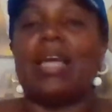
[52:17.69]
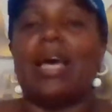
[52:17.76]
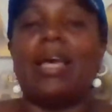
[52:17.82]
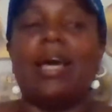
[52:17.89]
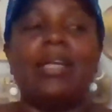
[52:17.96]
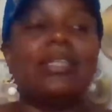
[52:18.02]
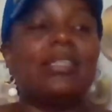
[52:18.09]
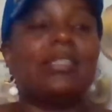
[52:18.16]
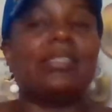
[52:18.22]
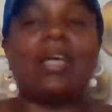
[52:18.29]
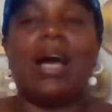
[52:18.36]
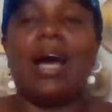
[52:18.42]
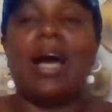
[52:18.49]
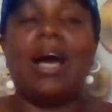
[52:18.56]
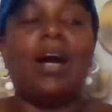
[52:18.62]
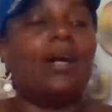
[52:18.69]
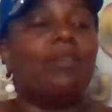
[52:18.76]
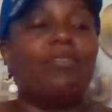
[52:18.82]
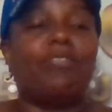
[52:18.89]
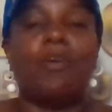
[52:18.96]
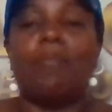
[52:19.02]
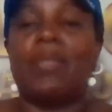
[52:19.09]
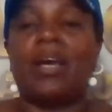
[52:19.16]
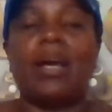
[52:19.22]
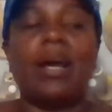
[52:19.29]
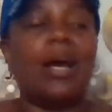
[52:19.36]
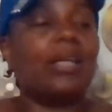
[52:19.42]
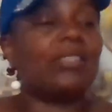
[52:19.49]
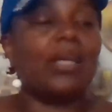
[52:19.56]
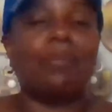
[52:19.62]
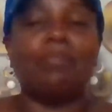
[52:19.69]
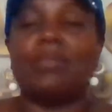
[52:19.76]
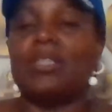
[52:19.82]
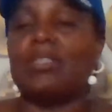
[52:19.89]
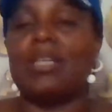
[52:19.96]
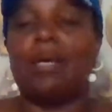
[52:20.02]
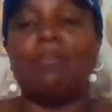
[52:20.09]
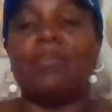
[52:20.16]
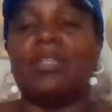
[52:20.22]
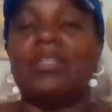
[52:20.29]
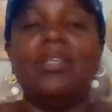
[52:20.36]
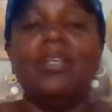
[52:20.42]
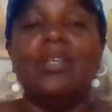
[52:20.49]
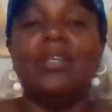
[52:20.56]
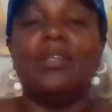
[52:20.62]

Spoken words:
I had its from the car something.